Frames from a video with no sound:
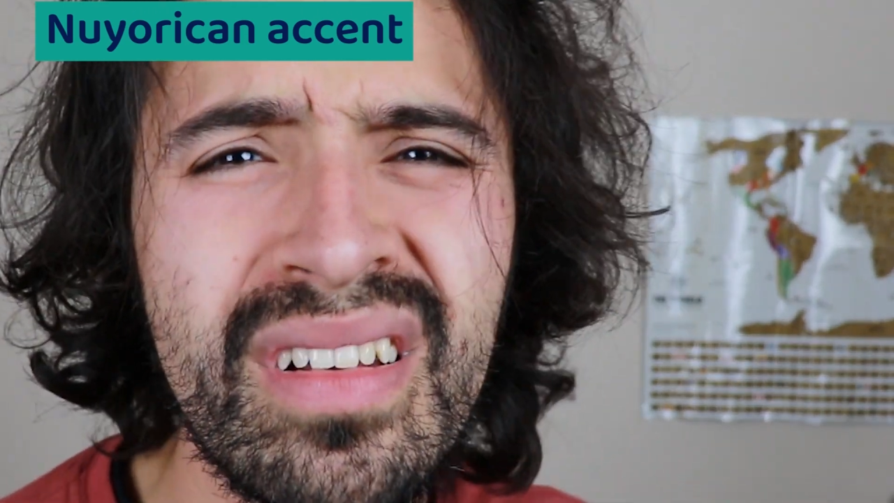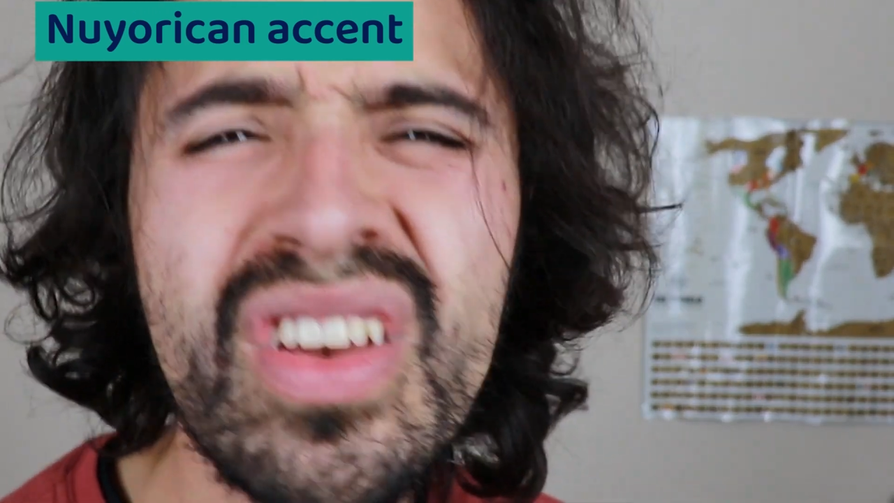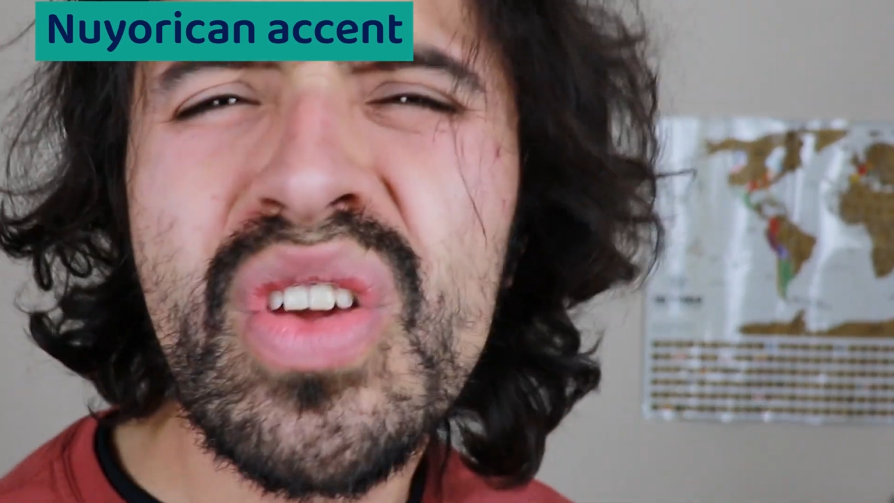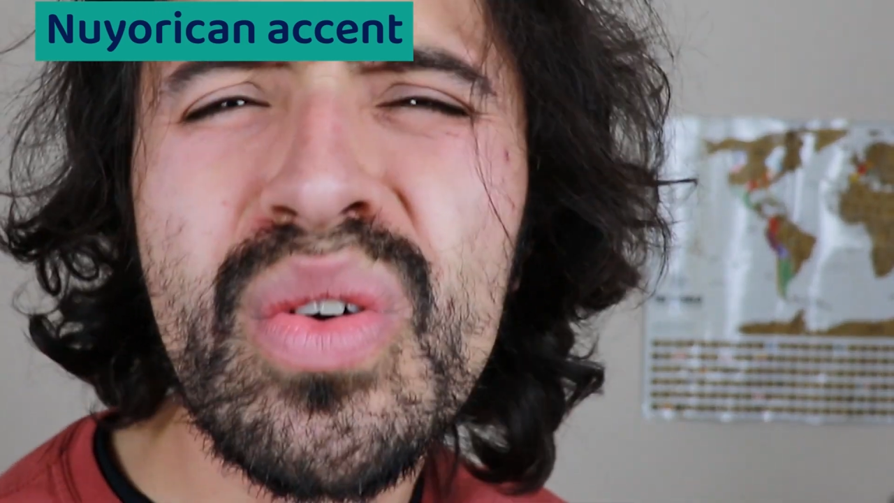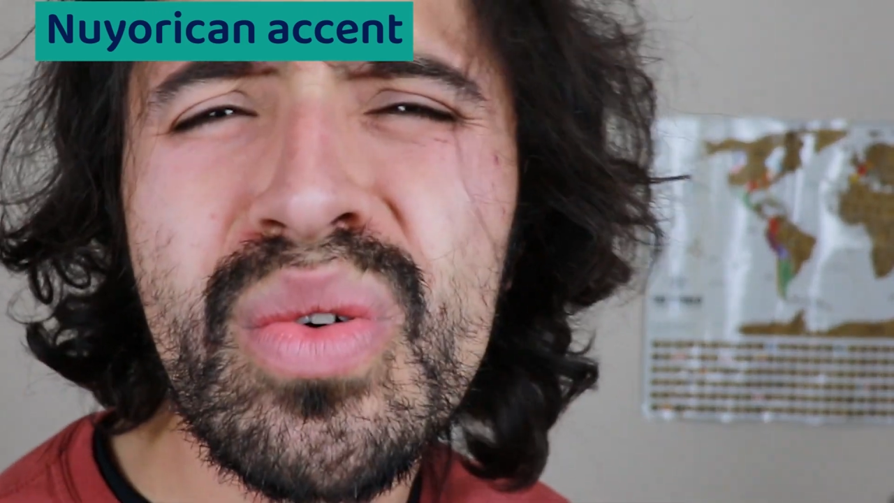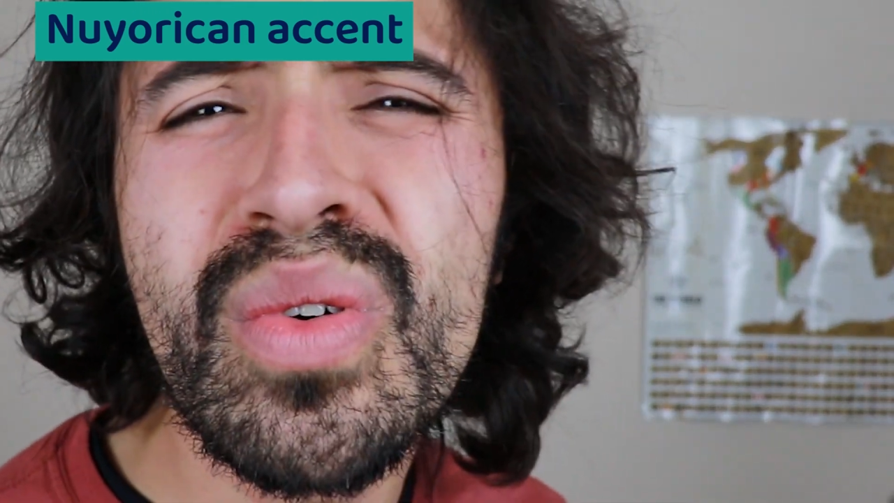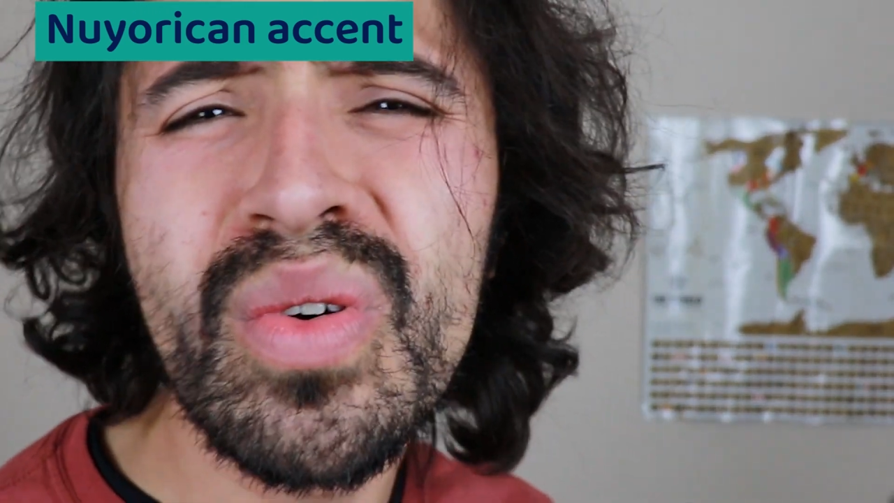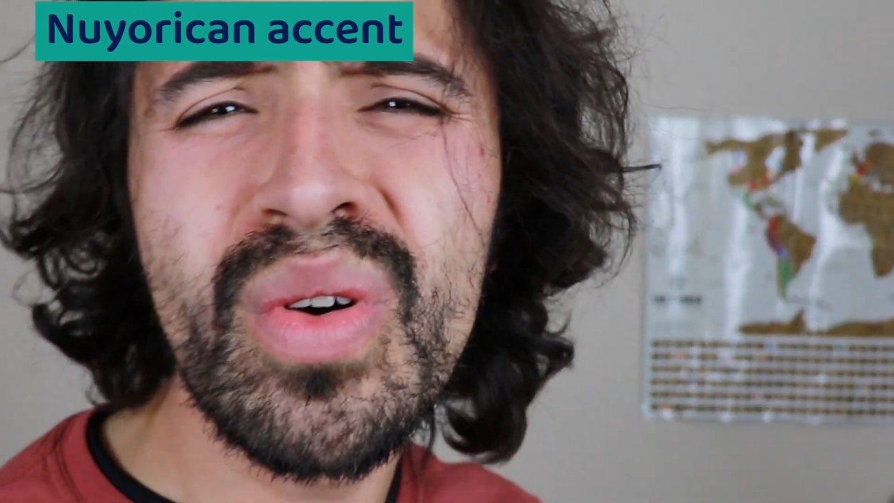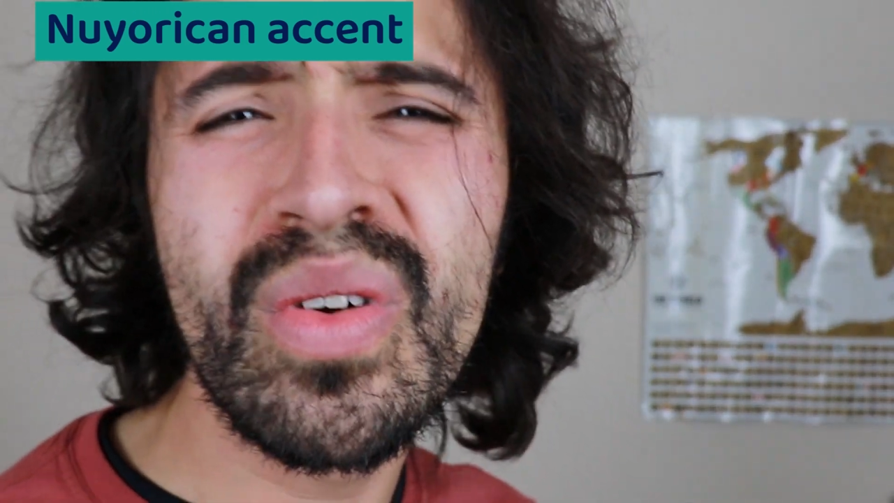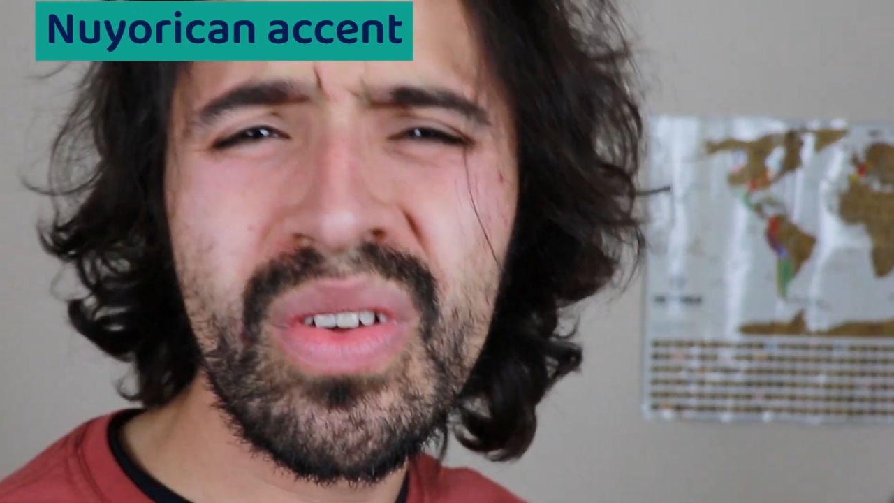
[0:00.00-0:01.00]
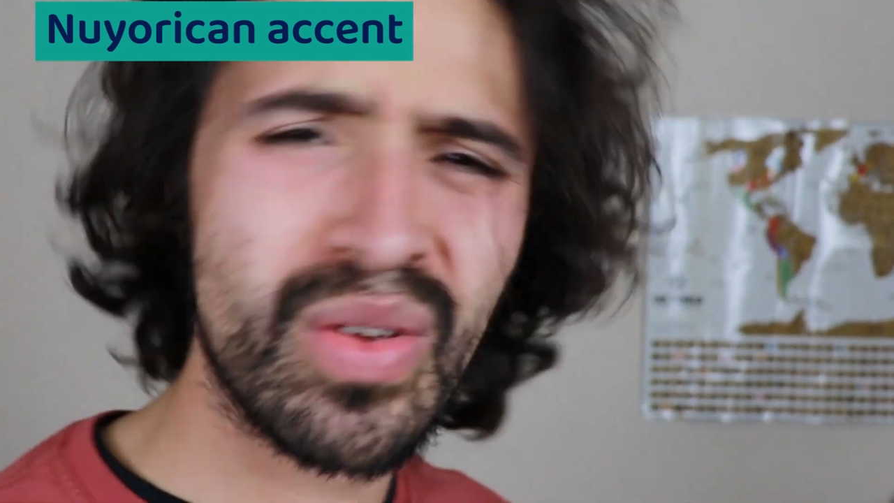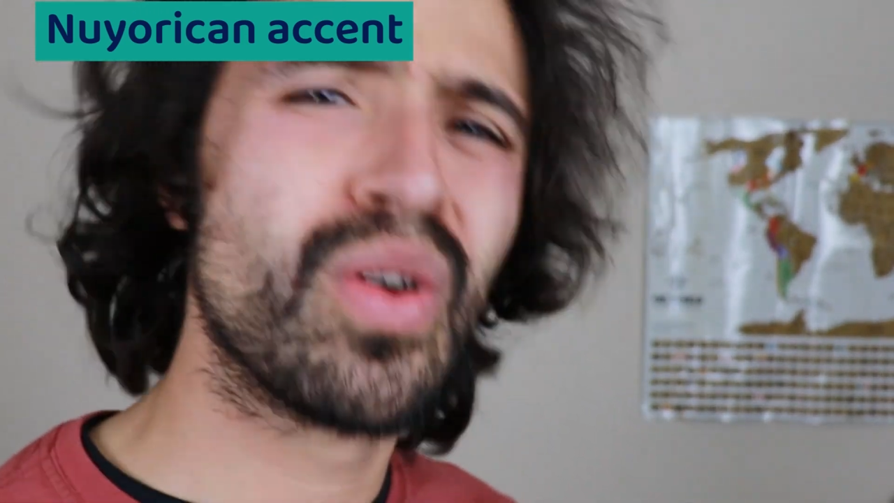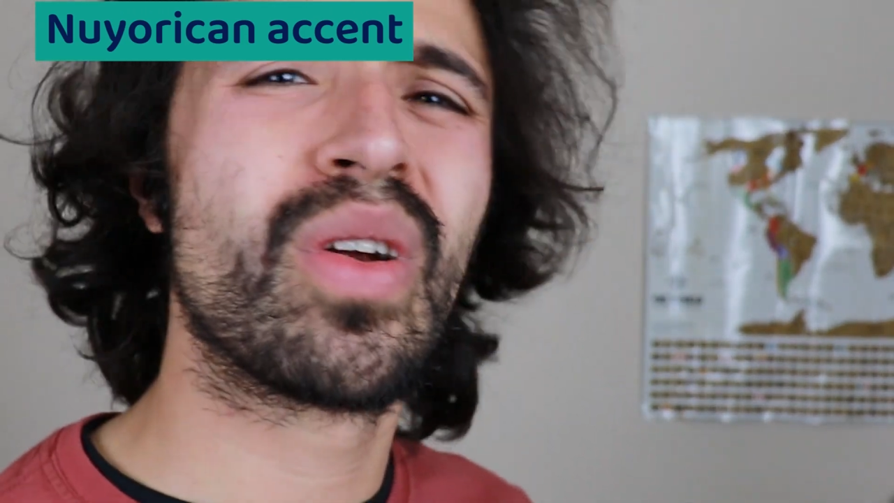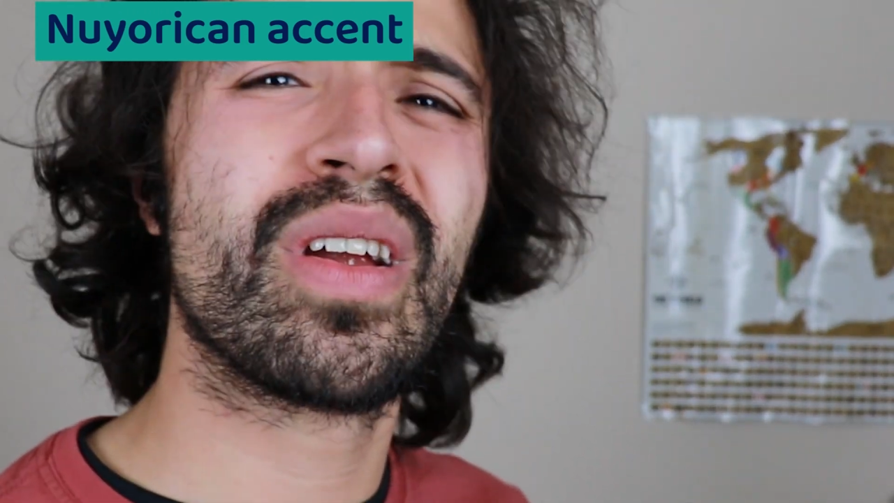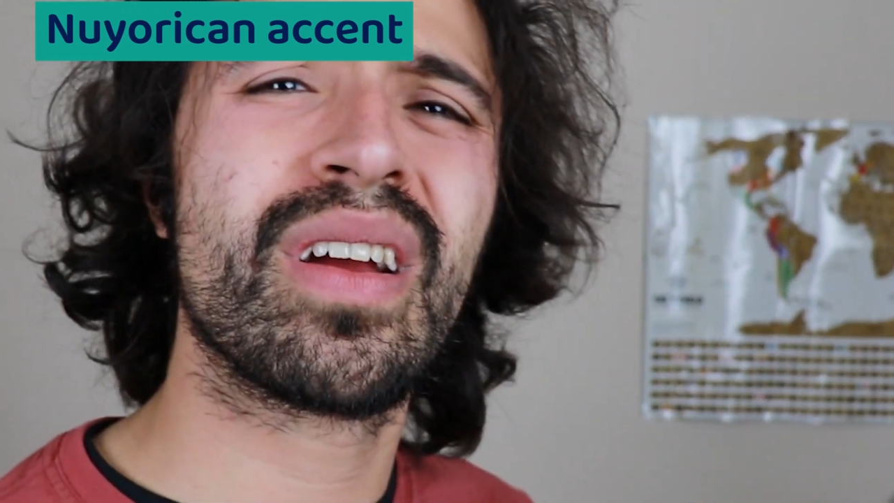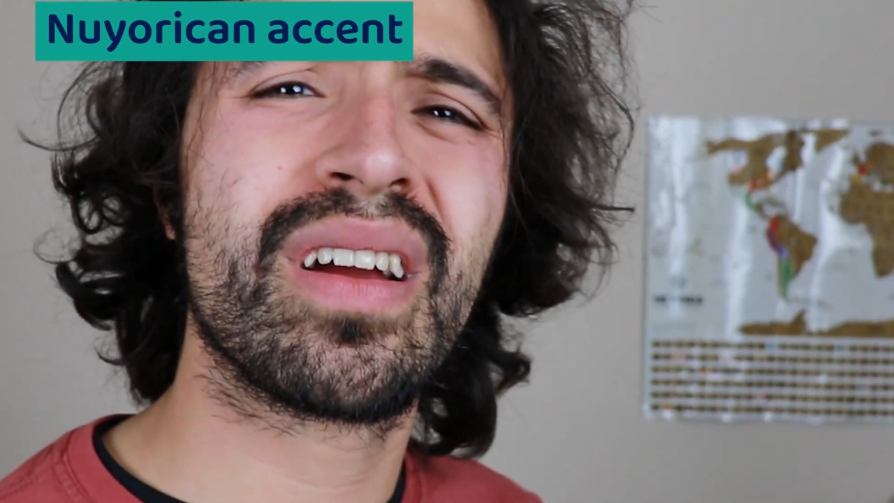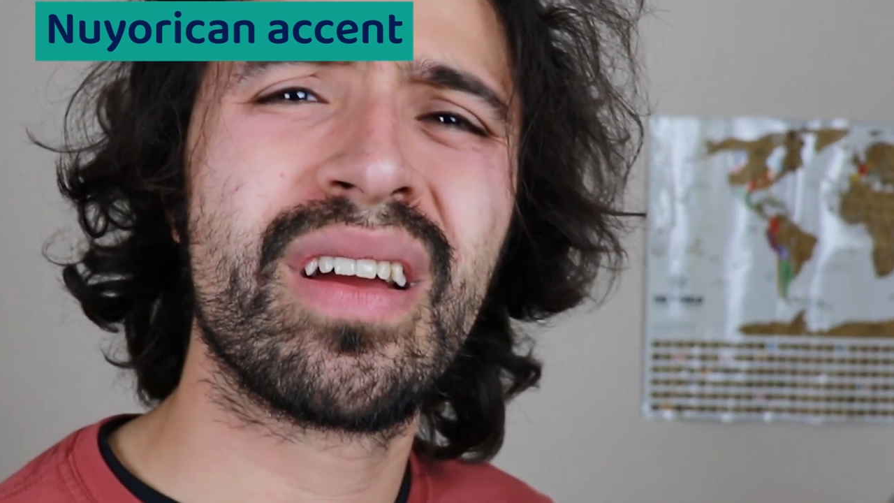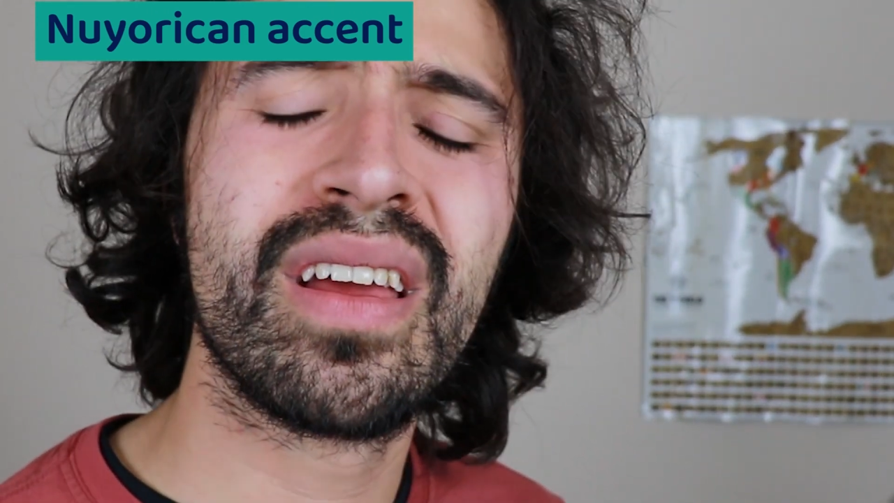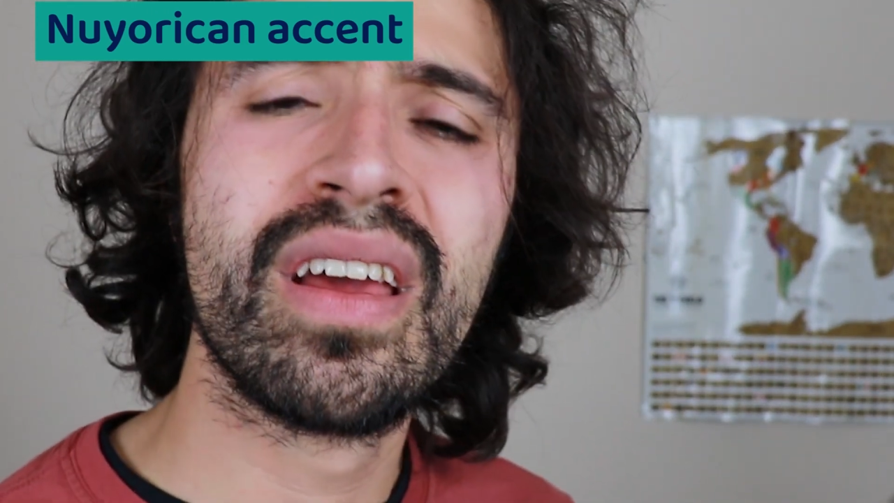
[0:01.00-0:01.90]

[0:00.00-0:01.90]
New York,